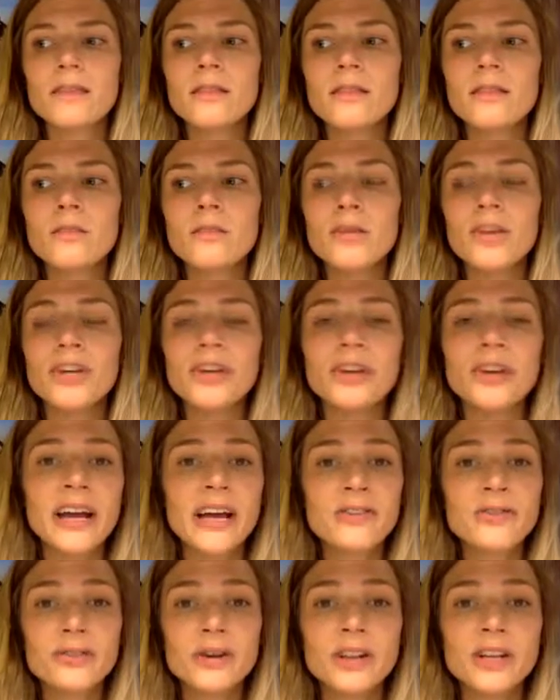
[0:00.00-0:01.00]
When you're
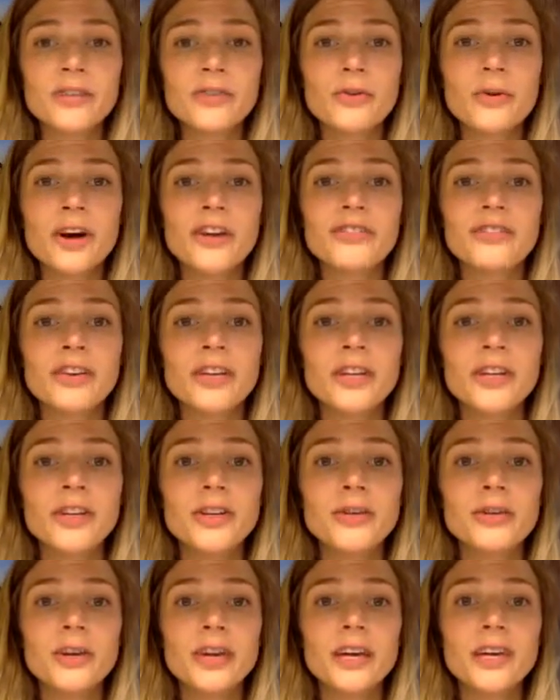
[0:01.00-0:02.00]
answering this question,
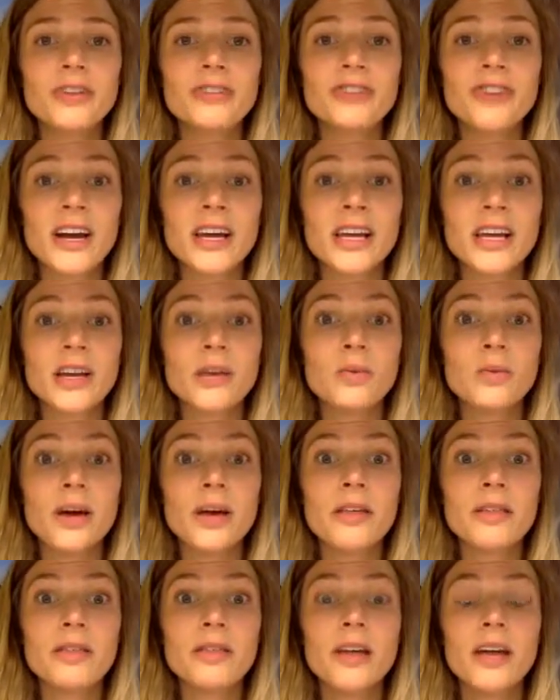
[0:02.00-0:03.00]
you can check in
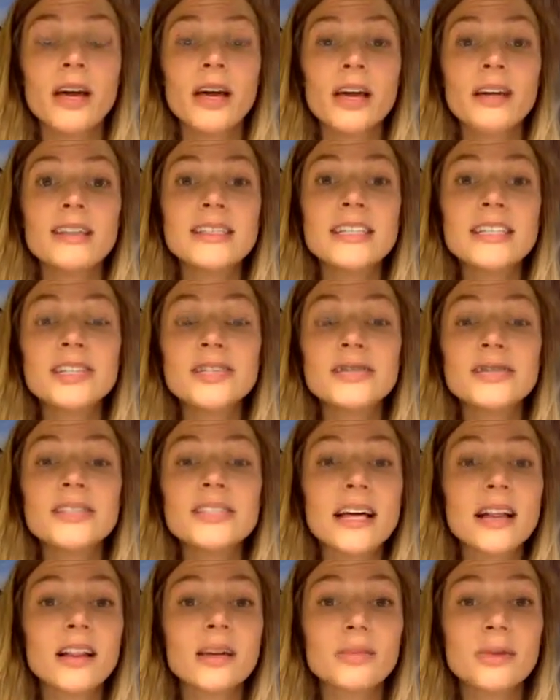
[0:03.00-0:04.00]
with, did you
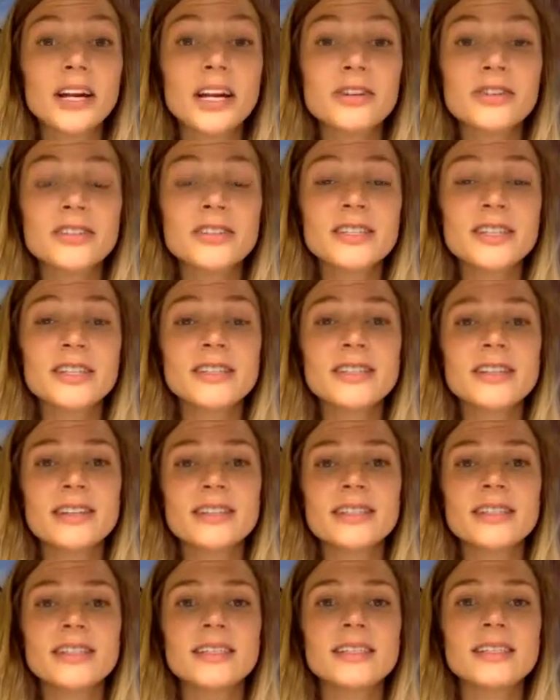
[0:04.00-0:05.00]
celebrate your
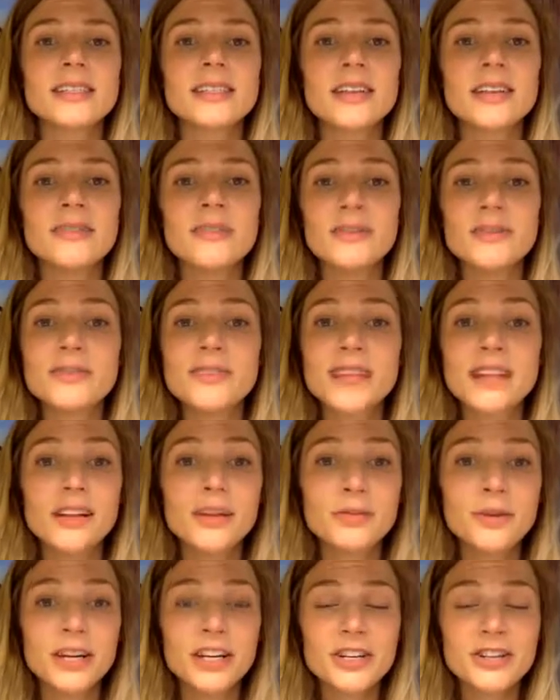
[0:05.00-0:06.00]
successes? If you
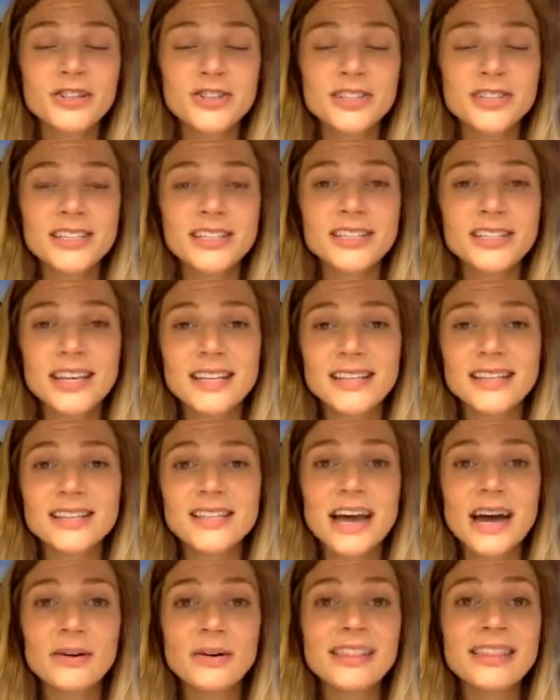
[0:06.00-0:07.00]
celebrated your
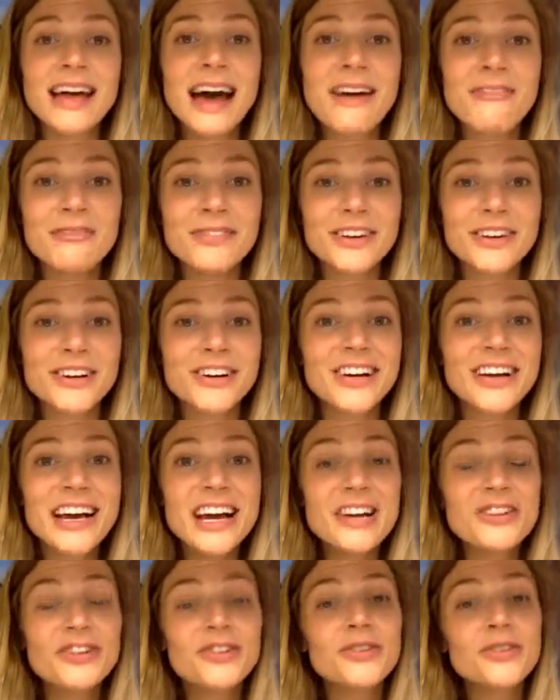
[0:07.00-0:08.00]
successes, how did that feel?
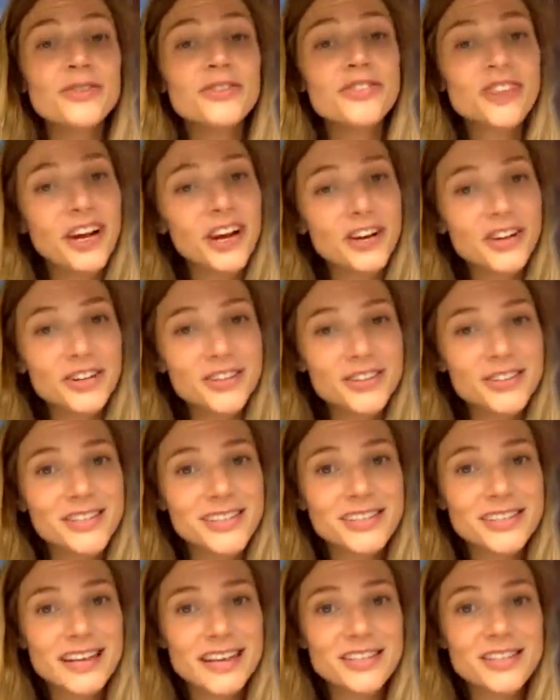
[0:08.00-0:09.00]
Did you share your
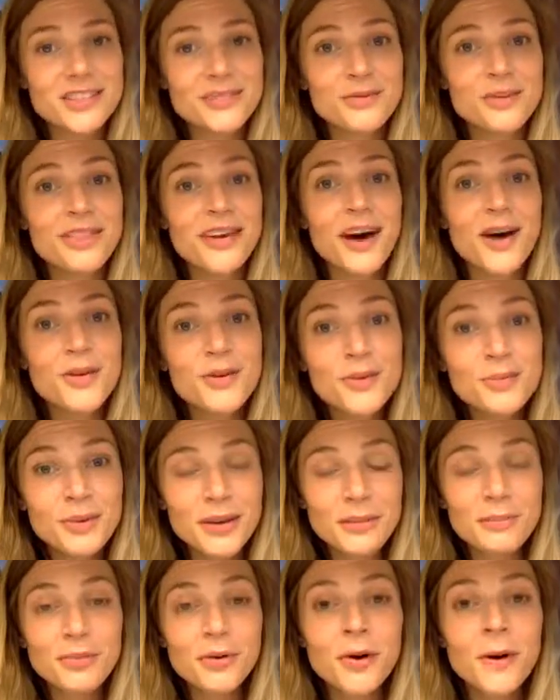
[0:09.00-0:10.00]
successes with other
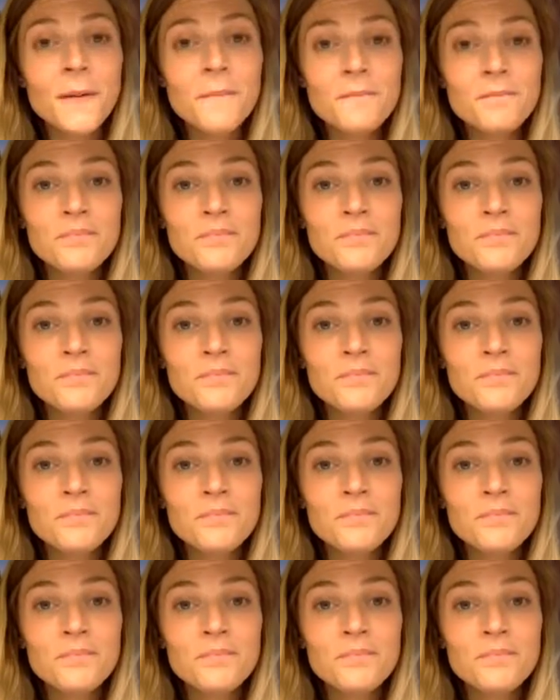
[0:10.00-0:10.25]
people?